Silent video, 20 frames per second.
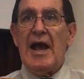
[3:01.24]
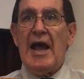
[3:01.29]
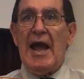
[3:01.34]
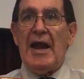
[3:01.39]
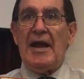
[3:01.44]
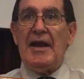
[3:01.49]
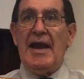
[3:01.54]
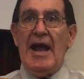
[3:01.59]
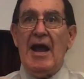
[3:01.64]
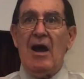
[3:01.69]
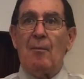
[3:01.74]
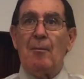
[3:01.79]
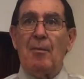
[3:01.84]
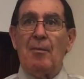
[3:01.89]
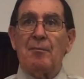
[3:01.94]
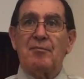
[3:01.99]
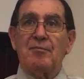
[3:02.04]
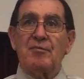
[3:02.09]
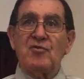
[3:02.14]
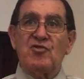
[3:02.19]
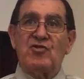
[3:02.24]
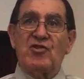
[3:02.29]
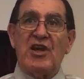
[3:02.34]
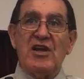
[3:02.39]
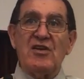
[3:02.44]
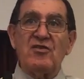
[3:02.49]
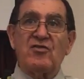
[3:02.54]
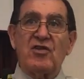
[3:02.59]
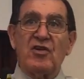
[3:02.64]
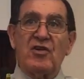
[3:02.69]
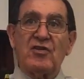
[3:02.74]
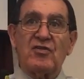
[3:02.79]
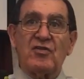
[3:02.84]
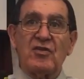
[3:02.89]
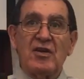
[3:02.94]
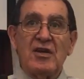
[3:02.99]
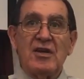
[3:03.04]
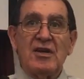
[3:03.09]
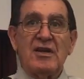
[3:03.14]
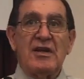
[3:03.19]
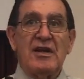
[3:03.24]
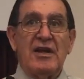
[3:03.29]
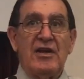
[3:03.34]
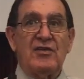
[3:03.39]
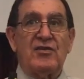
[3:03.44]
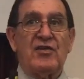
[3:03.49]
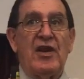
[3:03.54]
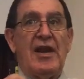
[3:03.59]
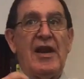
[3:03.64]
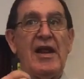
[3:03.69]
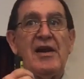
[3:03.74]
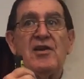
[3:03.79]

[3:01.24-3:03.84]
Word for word: And now Jesus is in a